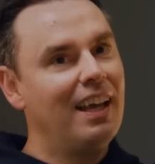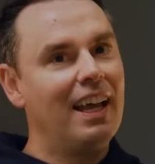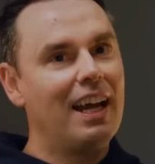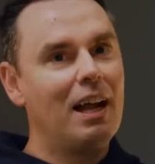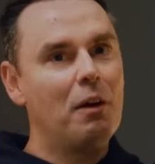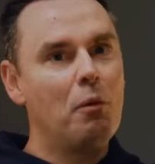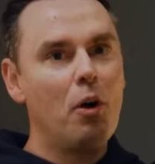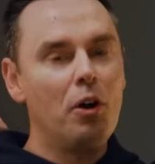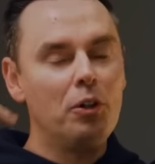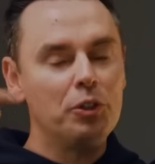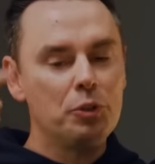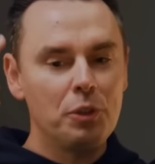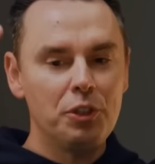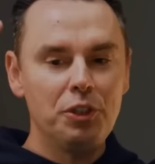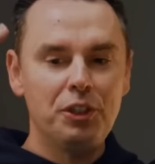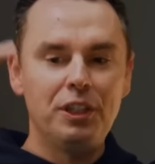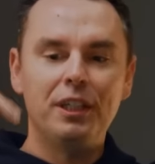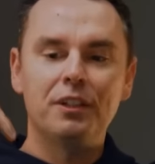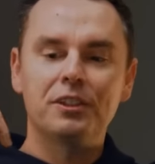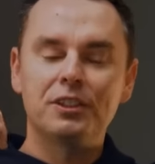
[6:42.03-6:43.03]
And I always want
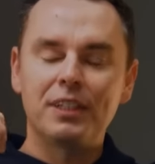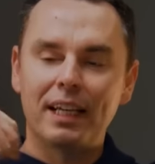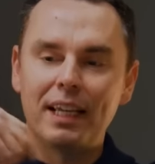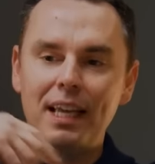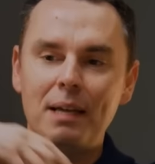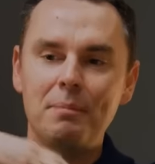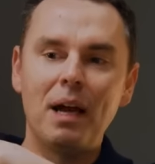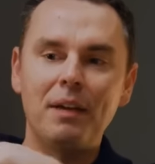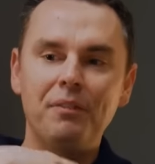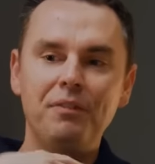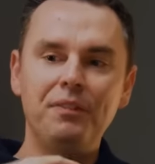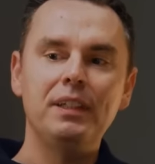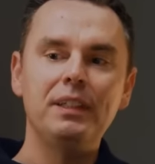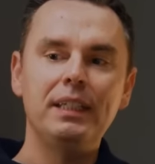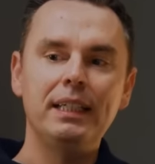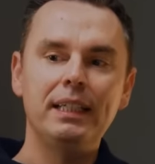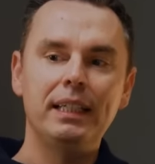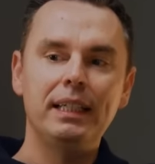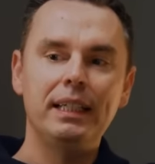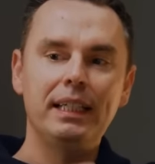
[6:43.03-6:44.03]
you to hear, it's like, am I
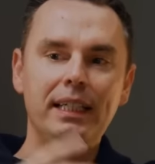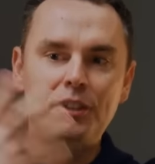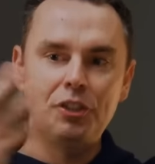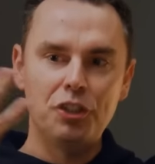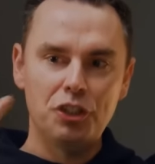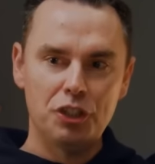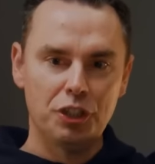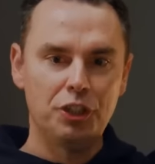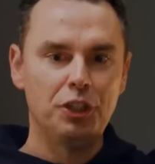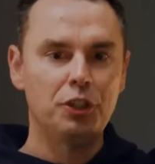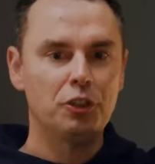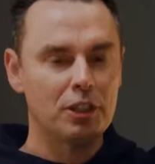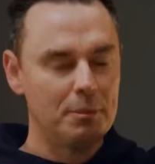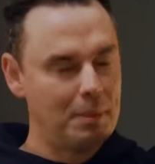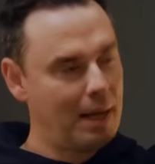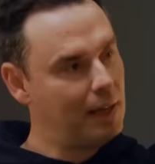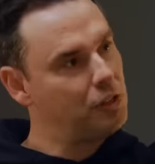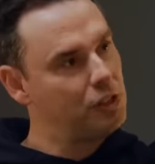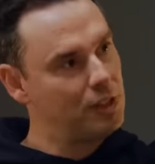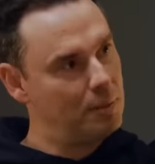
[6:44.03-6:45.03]
feeling insecure
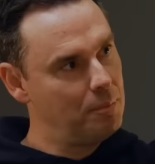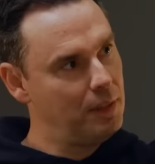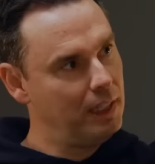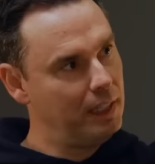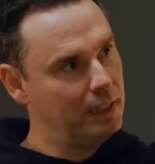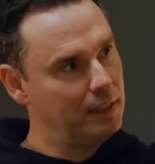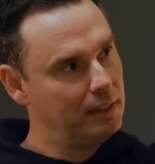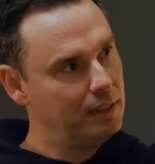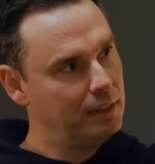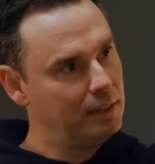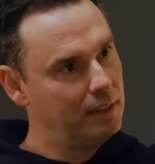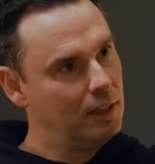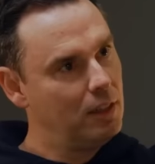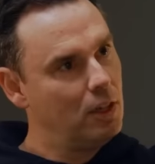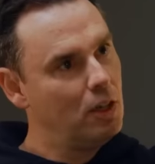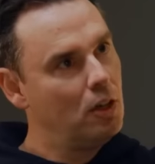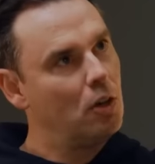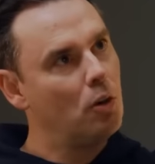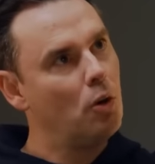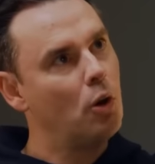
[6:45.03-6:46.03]
about something?
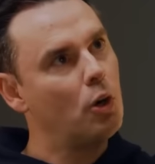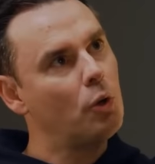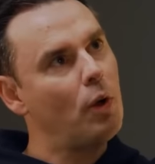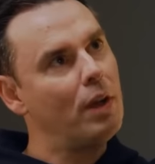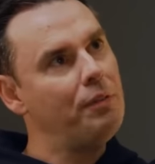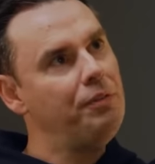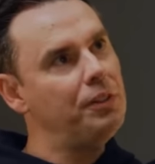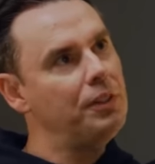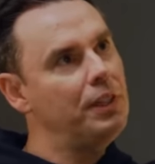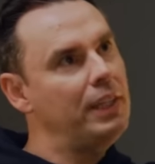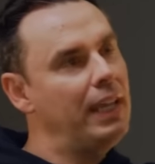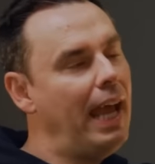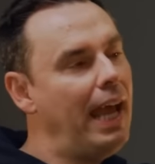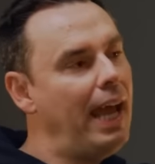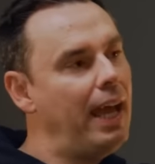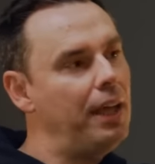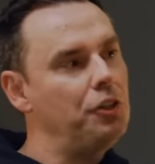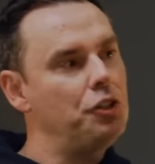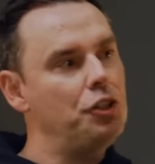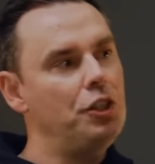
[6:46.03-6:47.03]
Or do I feel the
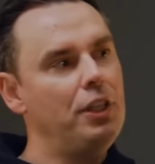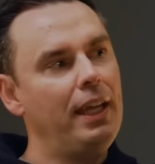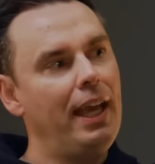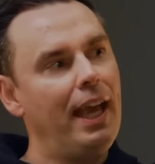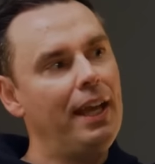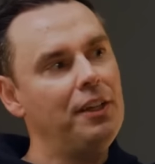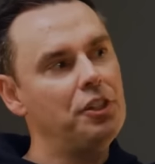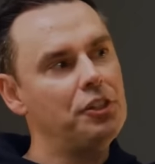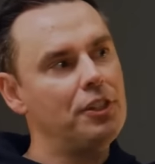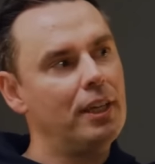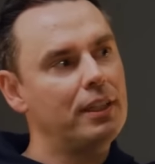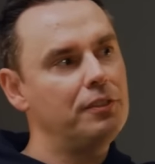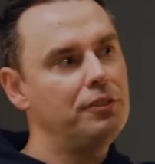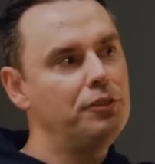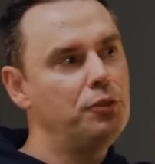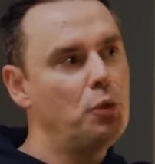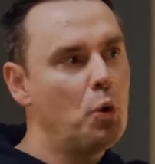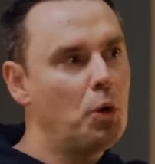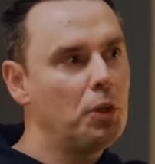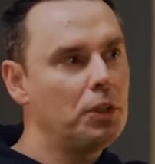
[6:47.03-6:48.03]
edge? The edge is like a
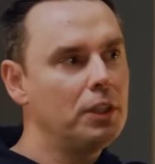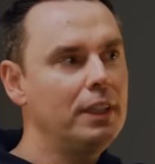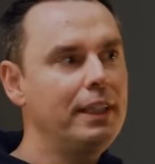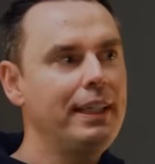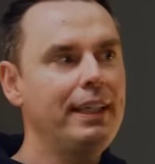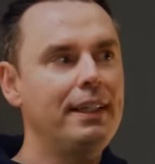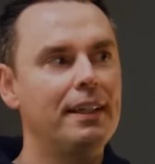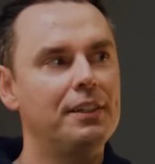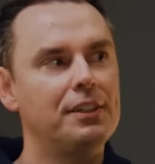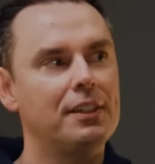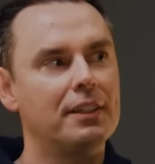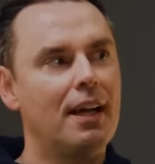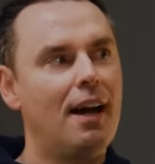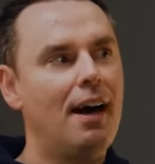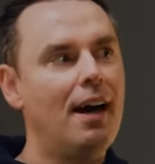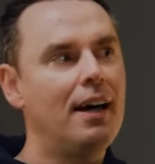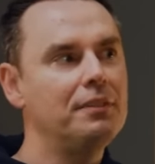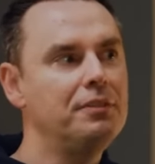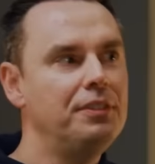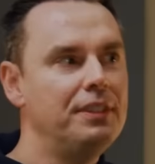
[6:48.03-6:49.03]
forward lean, it's a
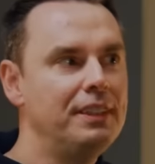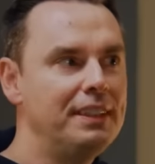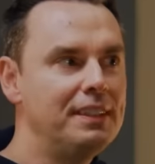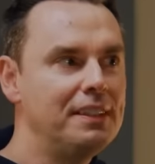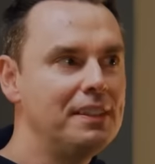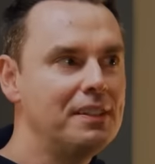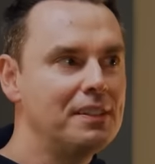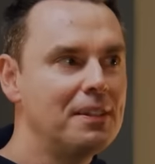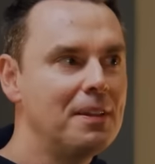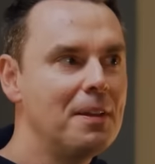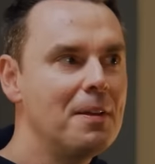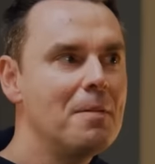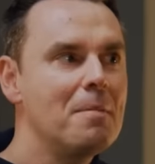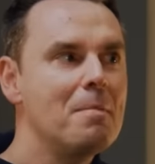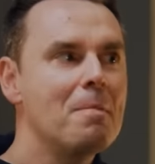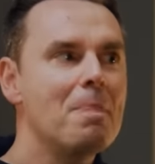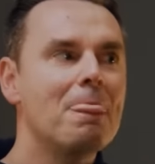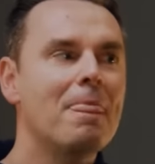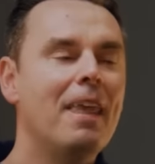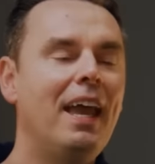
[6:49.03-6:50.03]
confidence.
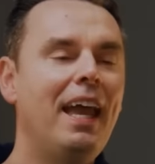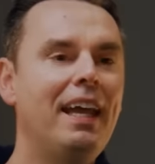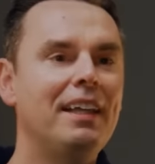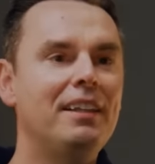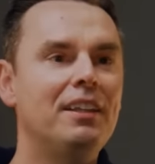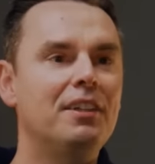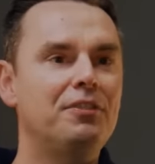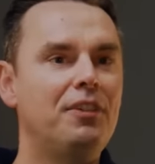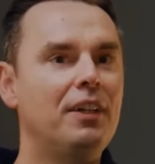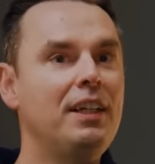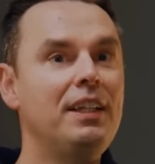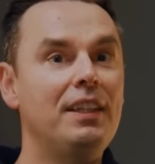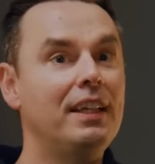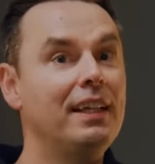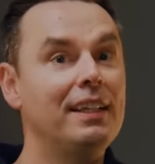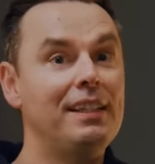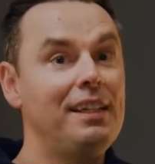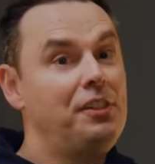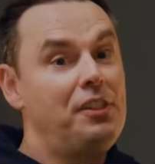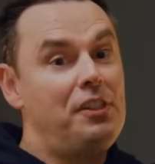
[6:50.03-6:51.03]
And the funny
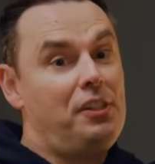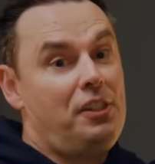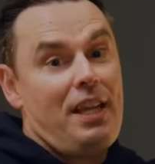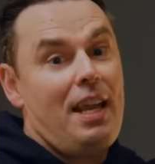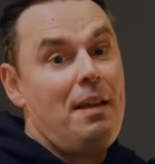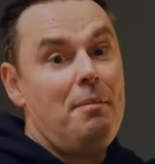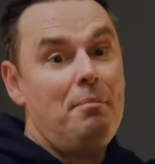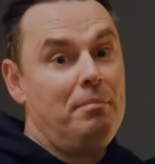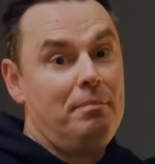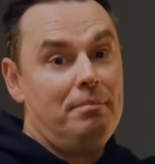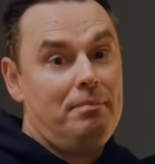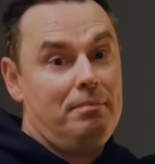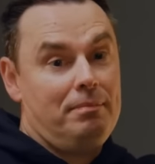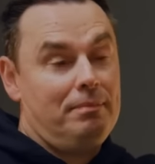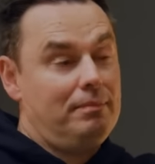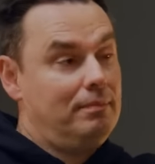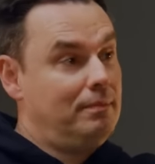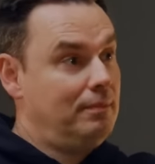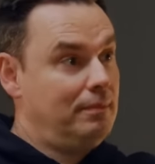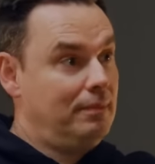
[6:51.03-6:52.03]
thing, it's the same
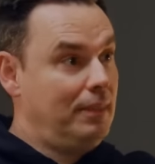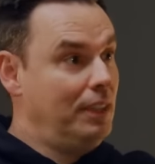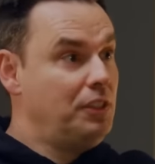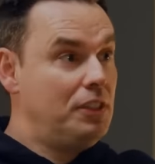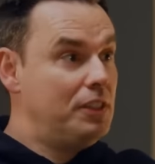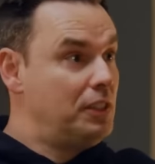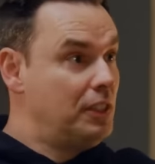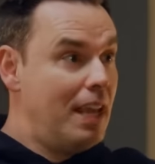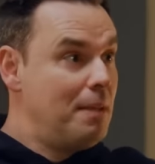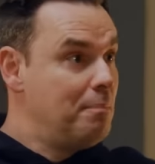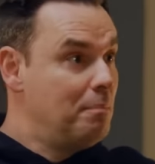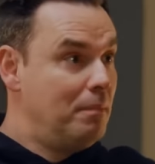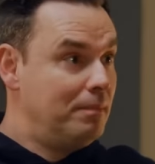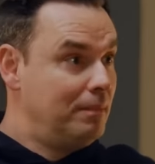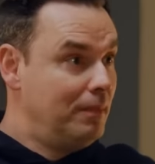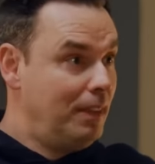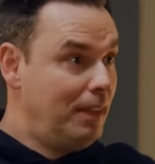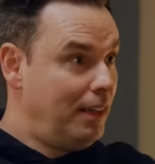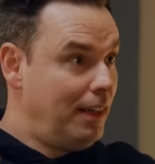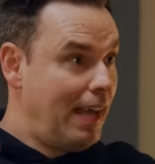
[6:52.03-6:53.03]

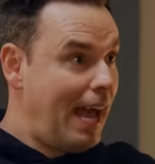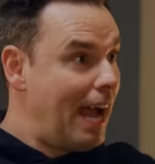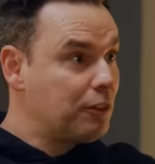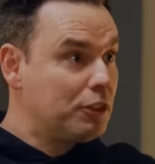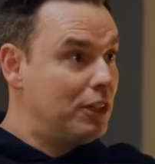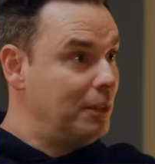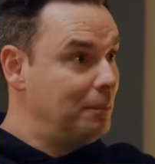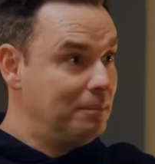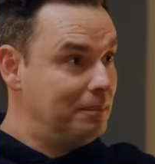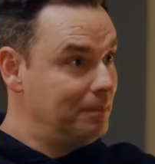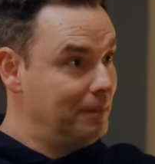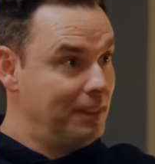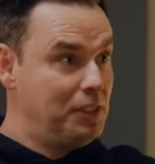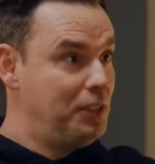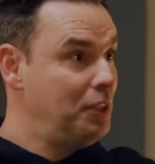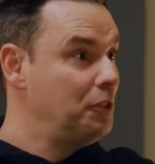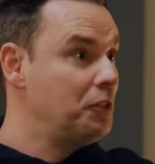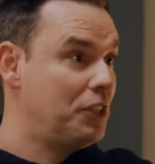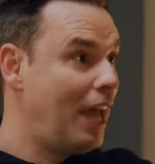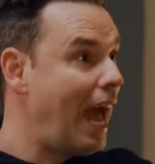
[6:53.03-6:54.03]
acronym. It's
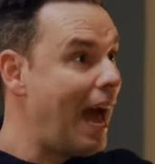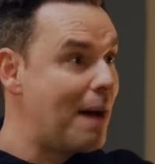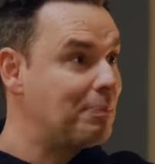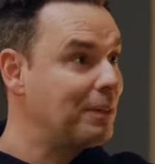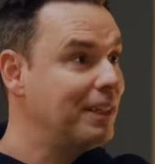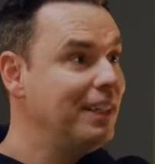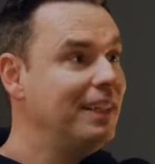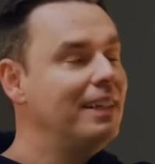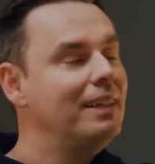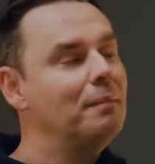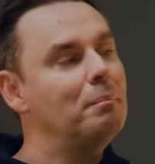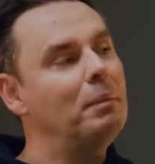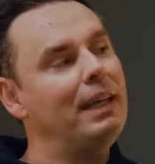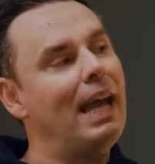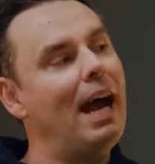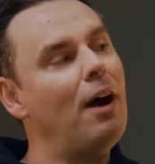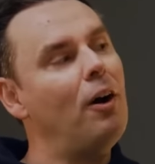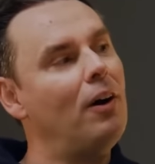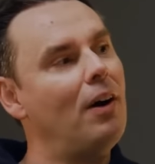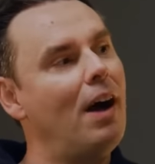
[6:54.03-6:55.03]
still ZAP, but
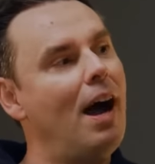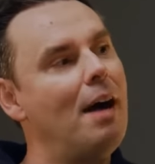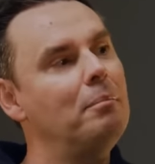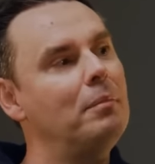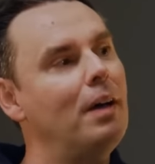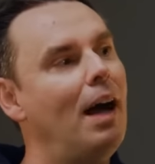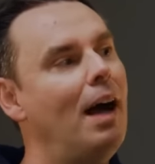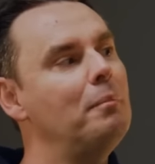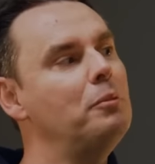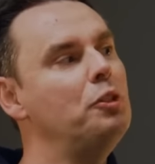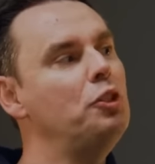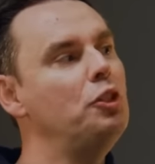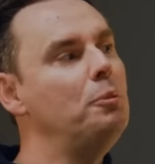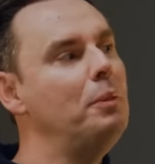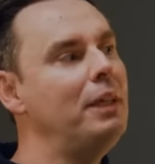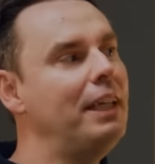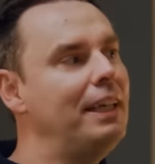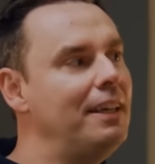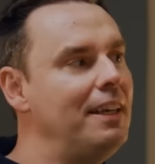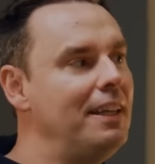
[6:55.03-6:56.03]
now I'm
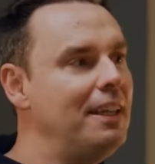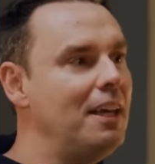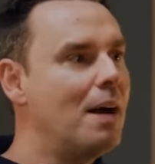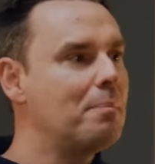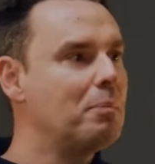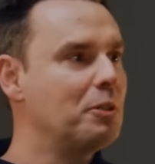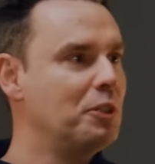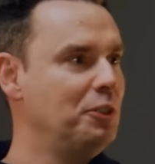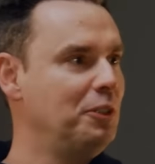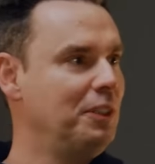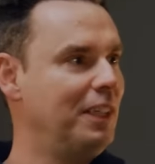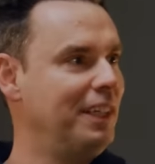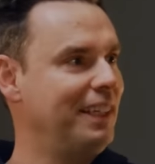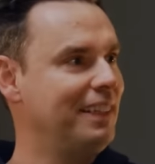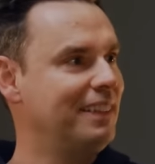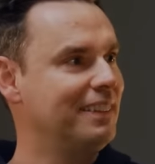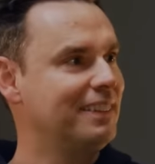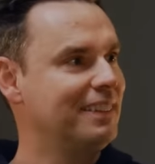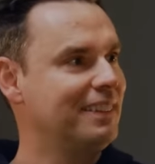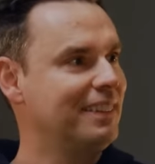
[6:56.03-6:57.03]
zooming into the
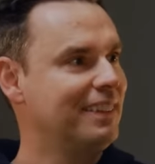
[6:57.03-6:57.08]
opportunity.